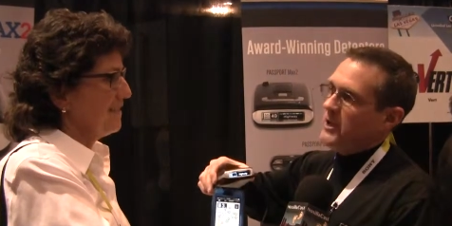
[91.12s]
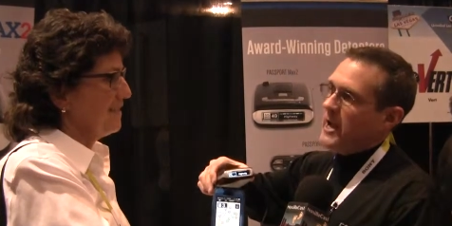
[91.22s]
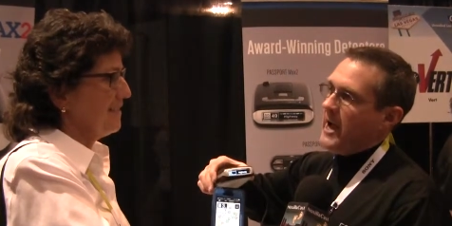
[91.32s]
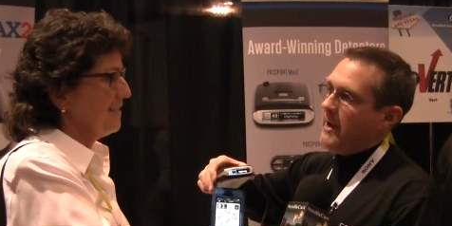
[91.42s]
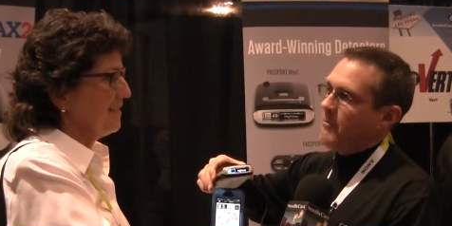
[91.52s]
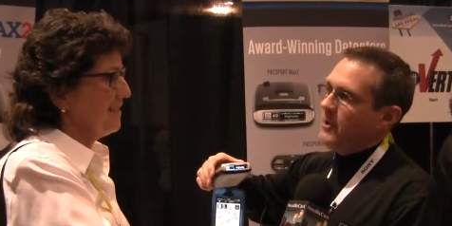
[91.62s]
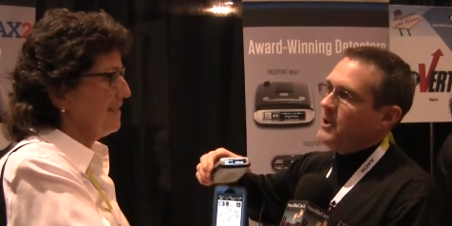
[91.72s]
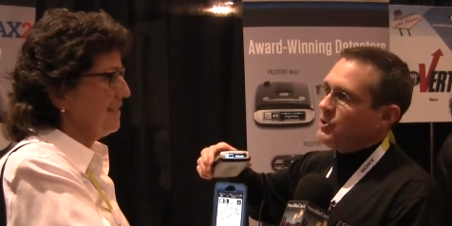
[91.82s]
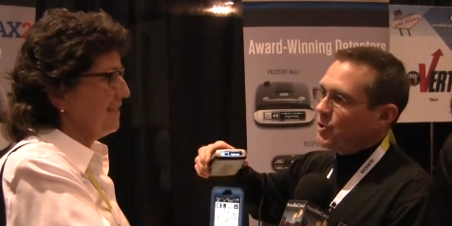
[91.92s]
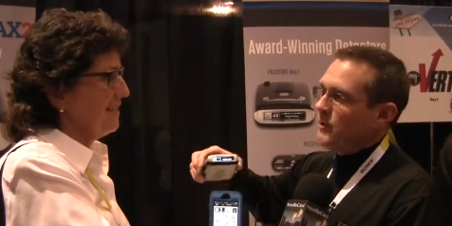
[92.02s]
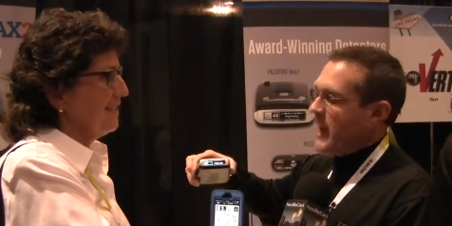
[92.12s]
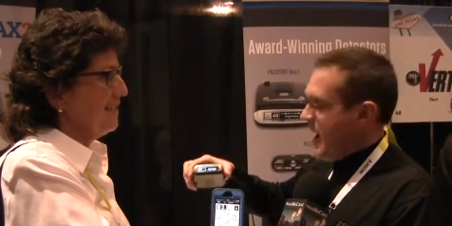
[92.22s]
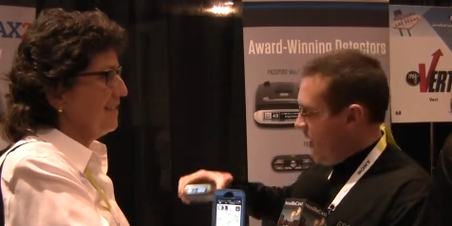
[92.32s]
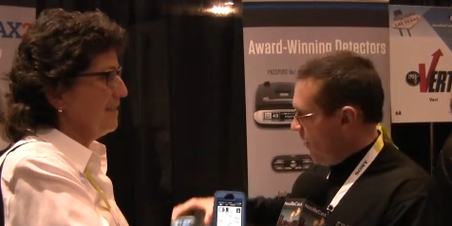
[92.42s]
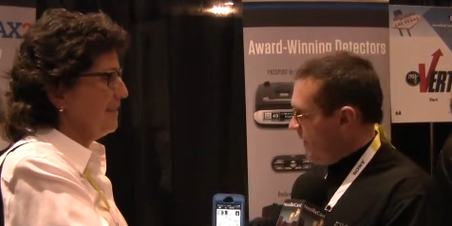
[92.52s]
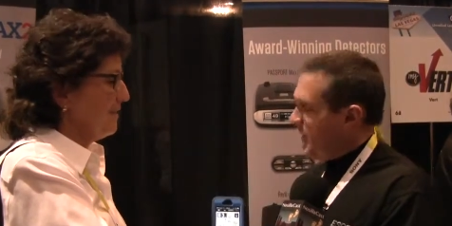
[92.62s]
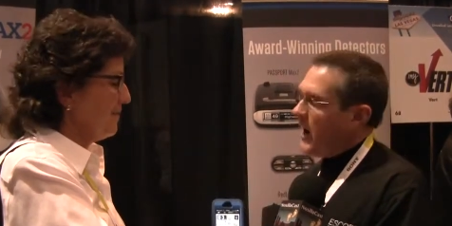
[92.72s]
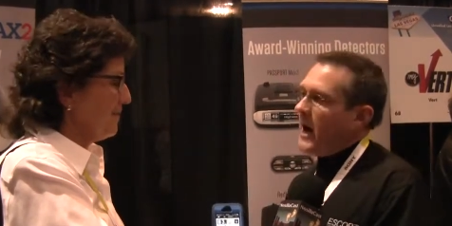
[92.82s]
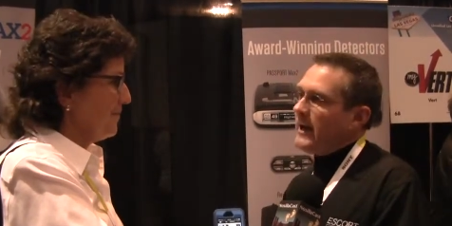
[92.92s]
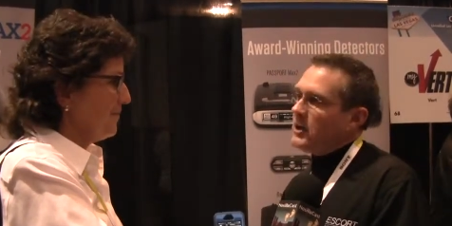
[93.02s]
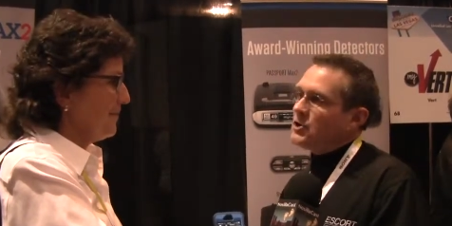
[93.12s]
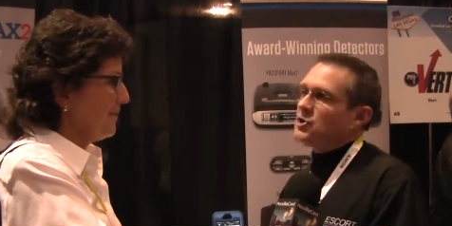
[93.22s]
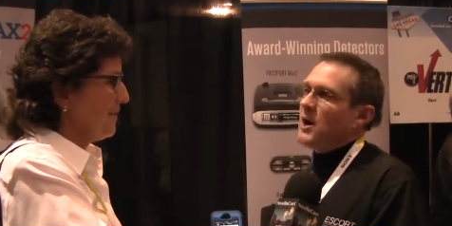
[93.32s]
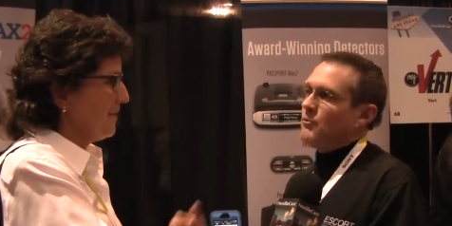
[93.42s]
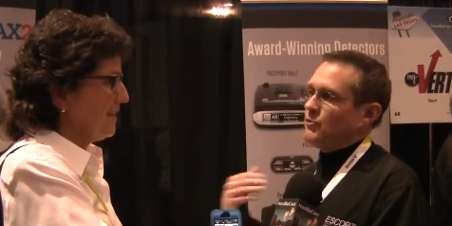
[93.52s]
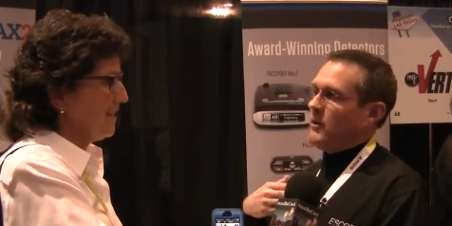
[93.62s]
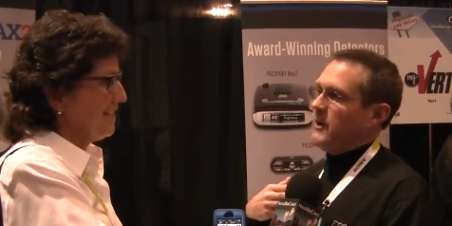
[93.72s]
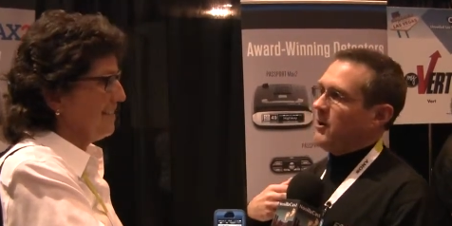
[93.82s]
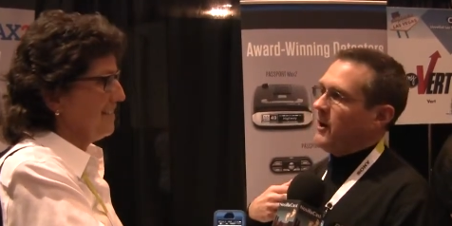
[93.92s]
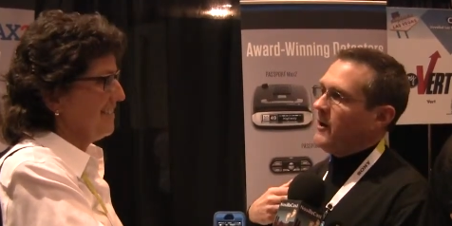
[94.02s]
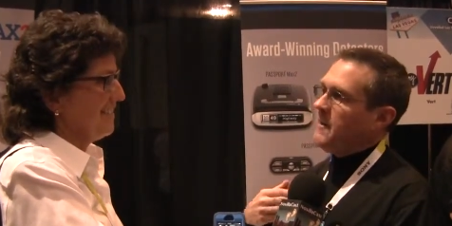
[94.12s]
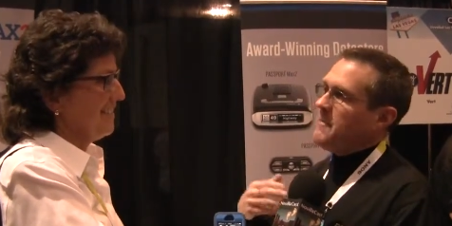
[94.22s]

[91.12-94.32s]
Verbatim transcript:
Speaker 1: the app. So now, I get shot with radar,